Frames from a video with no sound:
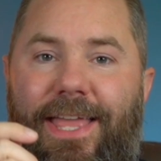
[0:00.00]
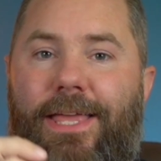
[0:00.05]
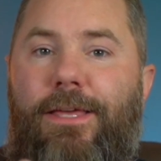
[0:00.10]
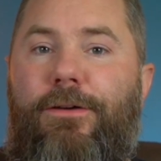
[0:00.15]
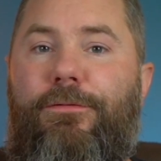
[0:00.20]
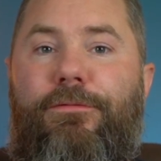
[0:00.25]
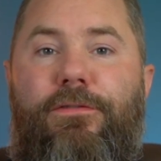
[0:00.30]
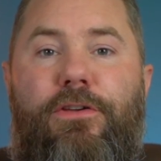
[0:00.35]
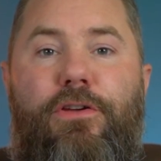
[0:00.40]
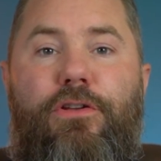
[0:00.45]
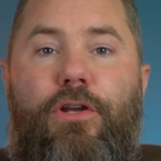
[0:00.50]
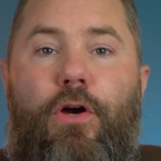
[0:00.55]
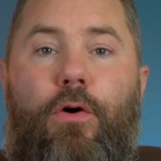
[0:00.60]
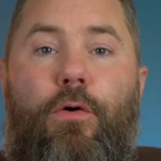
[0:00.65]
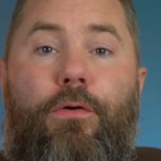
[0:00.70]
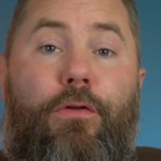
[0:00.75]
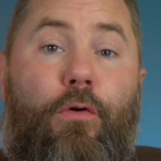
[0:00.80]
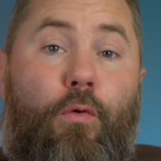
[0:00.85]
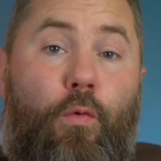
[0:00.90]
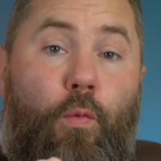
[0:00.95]
if you
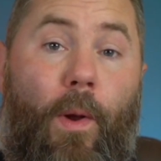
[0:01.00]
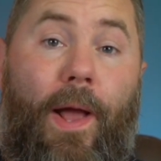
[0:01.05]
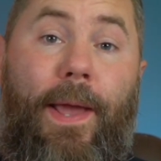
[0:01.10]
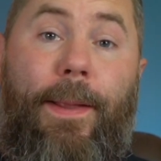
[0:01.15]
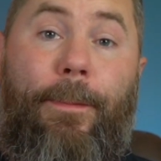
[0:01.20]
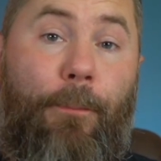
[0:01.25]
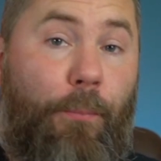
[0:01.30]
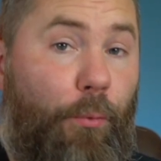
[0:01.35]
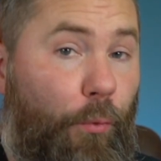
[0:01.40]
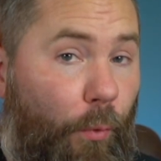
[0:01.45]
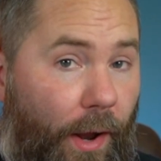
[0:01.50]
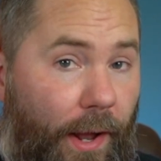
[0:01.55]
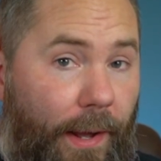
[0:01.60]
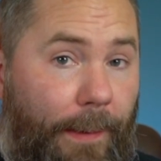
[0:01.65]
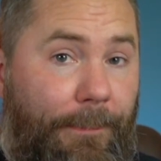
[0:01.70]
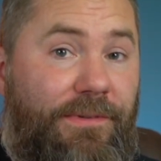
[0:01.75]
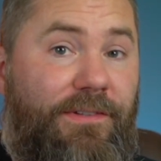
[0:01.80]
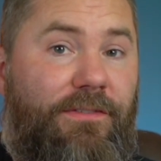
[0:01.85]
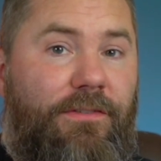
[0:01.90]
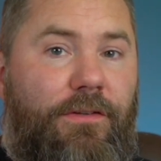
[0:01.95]
know the right
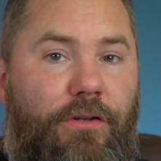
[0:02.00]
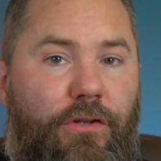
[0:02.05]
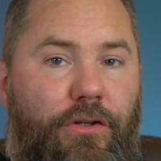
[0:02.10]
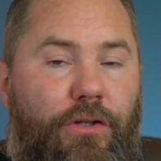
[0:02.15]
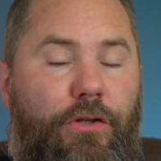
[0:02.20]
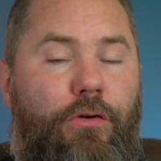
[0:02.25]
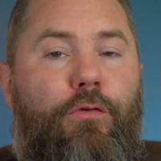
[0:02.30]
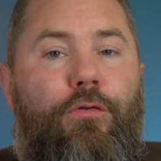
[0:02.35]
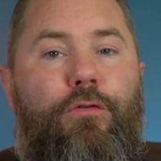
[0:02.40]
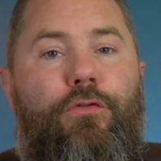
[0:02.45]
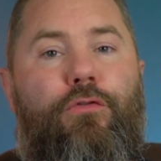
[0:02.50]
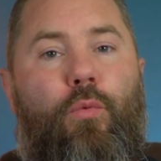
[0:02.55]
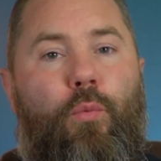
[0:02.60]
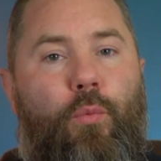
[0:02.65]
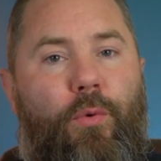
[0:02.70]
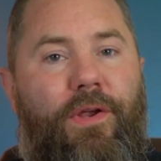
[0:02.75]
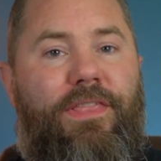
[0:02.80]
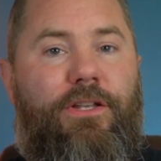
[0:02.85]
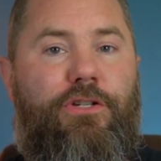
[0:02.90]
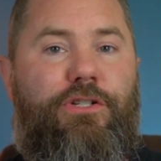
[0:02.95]
prompts to use
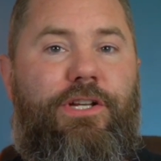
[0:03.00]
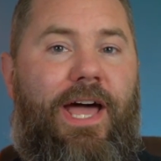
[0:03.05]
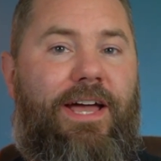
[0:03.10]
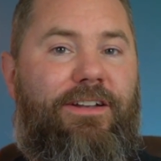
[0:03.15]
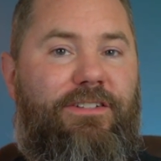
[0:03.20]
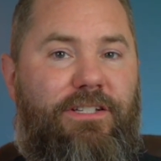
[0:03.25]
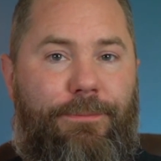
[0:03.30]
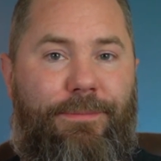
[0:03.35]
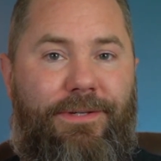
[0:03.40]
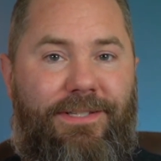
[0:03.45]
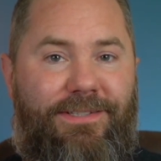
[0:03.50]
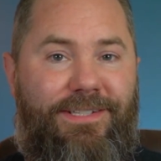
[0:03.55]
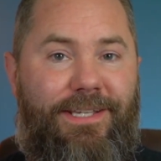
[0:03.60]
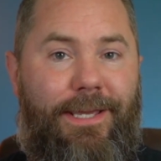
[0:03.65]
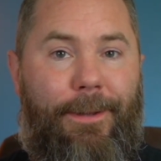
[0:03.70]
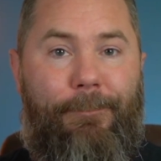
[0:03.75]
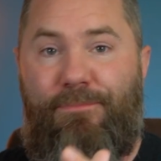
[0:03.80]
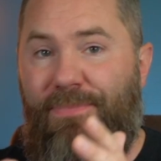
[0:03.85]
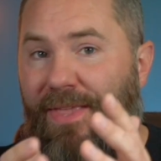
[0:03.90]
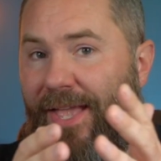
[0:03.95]
with
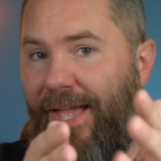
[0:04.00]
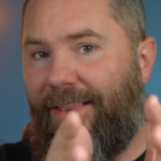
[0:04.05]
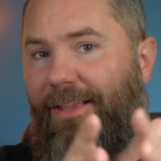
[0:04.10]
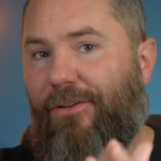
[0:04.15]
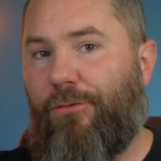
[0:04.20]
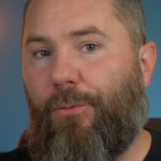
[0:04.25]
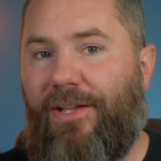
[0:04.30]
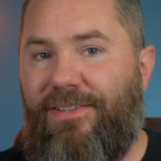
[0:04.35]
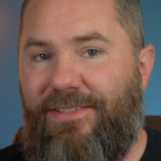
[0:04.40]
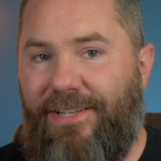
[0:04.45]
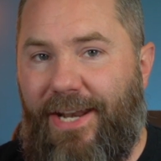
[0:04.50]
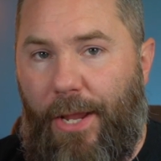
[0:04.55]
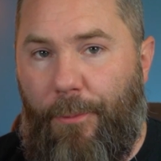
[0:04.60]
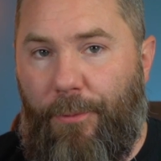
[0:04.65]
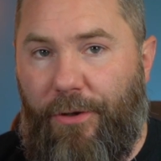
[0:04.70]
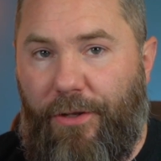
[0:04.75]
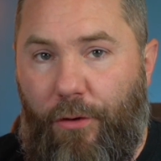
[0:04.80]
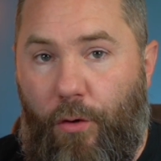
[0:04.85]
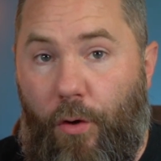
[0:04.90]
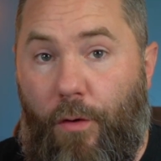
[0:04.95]
ChatGPT. That's why today
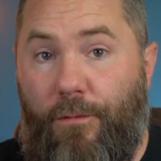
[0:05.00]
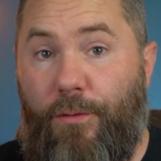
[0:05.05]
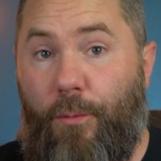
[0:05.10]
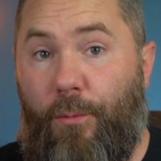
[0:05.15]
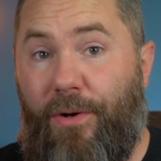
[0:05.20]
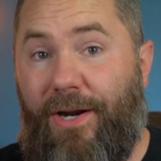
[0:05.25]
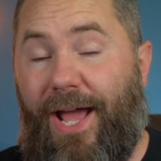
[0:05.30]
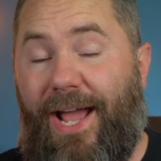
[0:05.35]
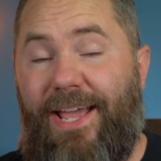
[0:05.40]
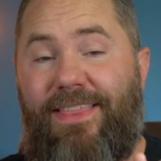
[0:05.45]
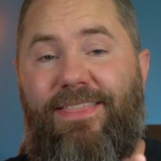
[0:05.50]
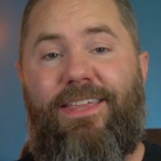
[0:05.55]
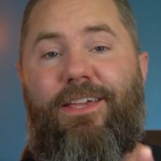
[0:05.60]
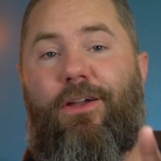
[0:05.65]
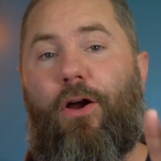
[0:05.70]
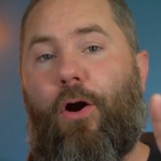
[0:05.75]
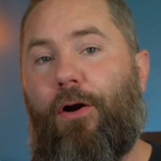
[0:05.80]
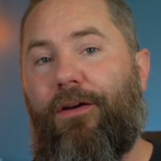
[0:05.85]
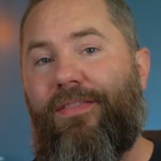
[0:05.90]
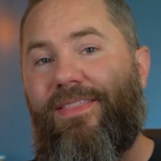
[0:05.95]
we're going to go over what I
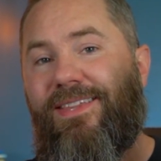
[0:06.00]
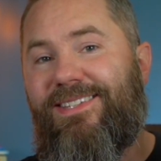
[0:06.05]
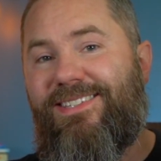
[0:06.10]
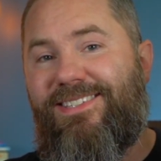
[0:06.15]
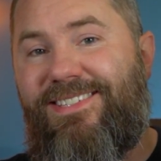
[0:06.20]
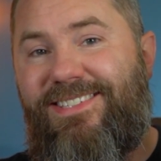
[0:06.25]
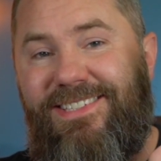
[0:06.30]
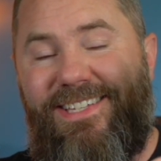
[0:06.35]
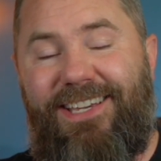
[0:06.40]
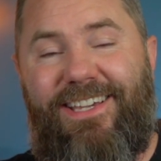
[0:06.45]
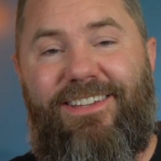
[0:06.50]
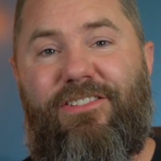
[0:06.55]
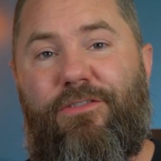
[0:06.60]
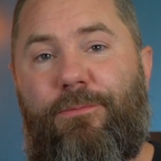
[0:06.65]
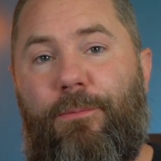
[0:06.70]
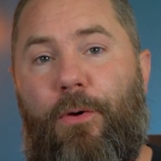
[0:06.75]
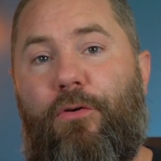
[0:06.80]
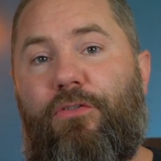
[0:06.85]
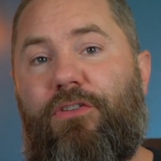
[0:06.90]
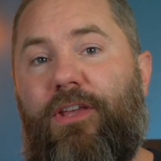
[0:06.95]
think are the
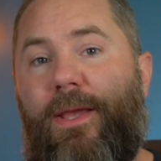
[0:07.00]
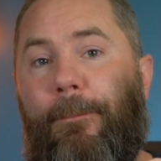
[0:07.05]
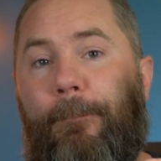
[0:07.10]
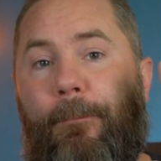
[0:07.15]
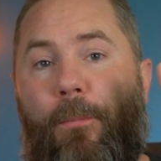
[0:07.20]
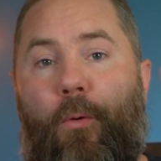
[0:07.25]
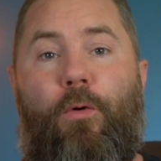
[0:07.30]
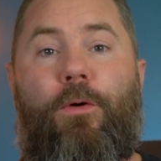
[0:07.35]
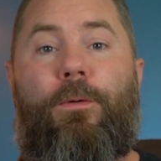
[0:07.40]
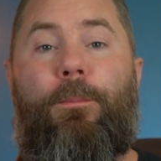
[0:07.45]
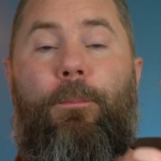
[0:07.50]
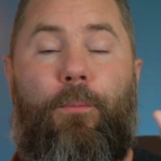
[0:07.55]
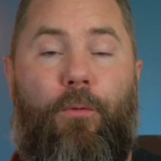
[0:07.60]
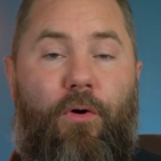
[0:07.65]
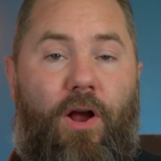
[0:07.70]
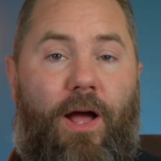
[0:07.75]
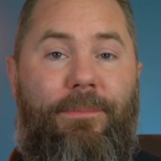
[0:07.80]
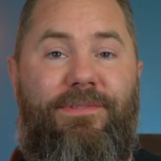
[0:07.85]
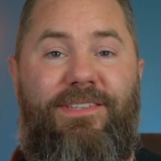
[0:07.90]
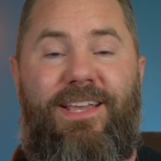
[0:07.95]
6 most important
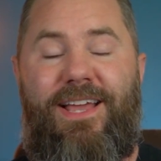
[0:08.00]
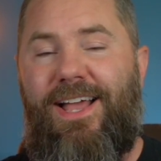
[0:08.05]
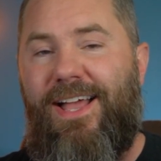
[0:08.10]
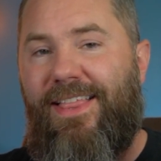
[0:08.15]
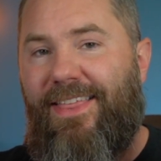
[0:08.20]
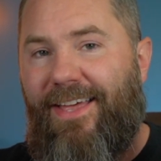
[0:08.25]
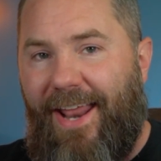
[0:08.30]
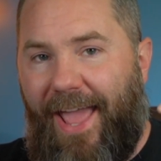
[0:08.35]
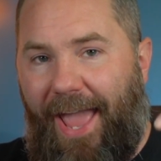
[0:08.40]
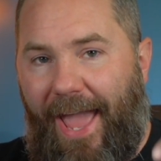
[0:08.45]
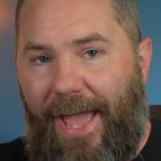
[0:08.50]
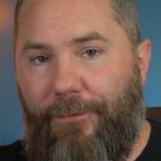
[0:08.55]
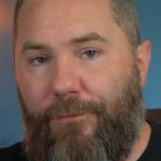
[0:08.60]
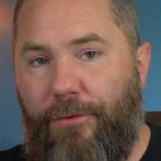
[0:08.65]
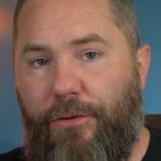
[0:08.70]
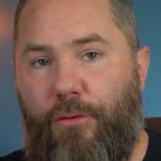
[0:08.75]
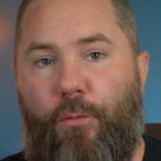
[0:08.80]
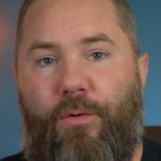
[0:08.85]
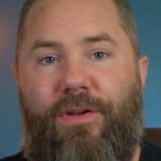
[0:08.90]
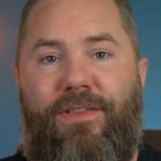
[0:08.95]
prompts that
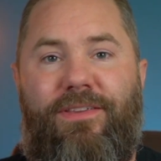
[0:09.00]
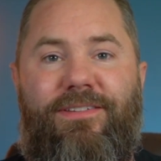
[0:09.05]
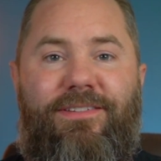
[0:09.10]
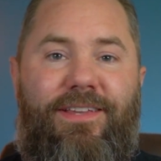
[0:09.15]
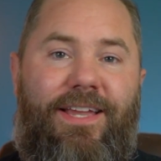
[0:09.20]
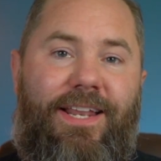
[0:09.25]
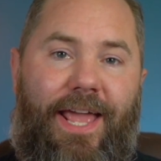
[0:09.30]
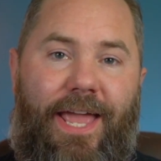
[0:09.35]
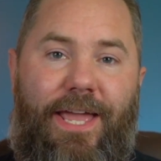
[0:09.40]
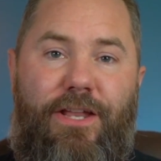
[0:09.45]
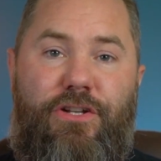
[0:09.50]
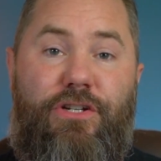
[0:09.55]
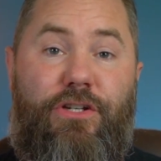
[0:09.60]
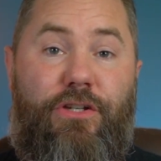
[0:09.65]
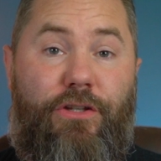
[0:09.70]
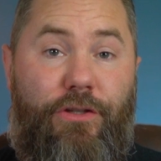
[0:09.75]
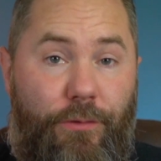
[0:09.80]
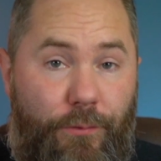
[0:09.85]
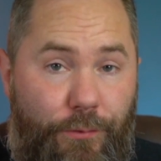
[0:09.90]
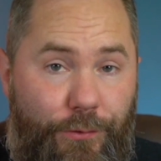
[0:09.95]
every real estate
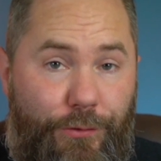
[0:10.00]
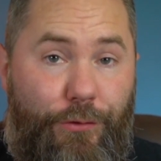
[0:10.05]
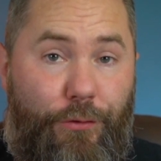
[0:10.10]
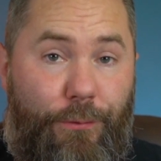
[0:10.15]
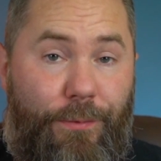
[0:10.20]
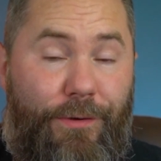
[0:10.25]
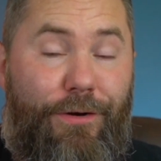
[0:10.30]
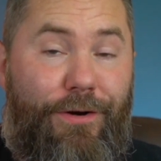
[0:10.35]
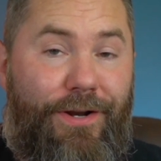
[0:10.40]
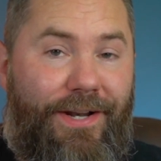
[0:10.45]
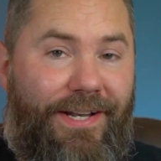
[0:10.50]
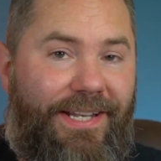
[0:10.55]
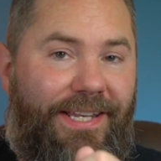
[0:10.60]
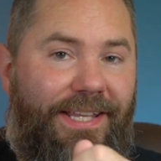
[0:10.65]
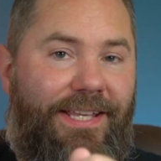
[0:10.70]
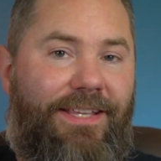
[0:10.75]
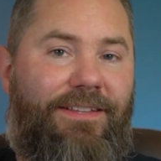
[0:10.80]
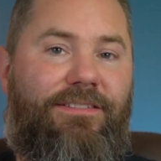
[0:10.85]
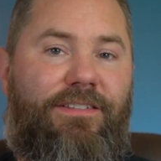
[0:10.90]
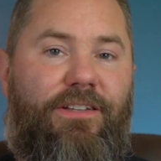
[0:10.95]
agent YouTuber
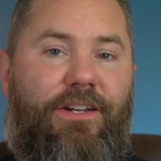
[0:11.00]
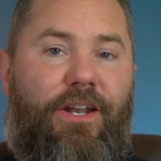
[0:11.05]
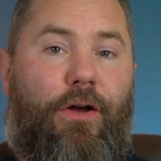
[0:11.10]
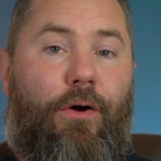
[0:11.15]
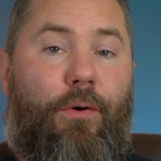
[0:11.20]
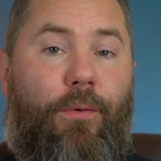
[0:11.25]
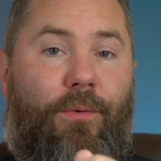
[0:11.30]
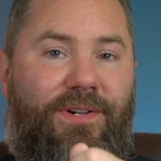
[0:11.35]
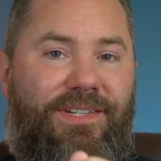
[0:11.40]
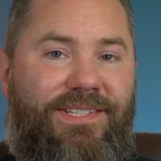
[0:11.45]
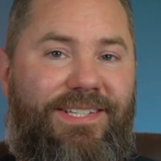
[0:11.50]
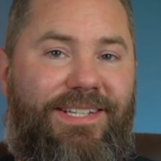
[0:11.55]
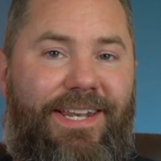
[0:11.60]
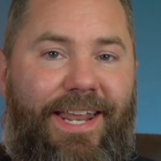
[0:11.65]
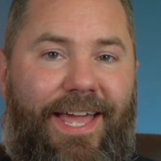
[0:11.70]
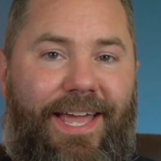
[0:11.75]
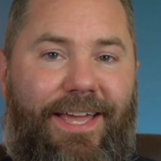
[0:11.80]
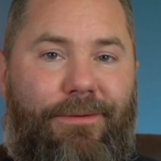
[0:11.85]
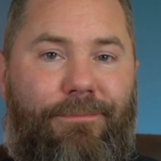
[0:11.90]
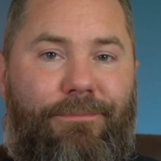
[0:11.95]
needs to know
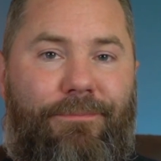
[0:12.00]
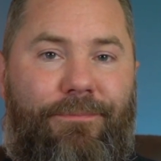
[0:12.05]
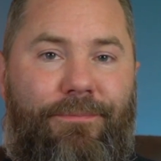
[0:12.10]
today.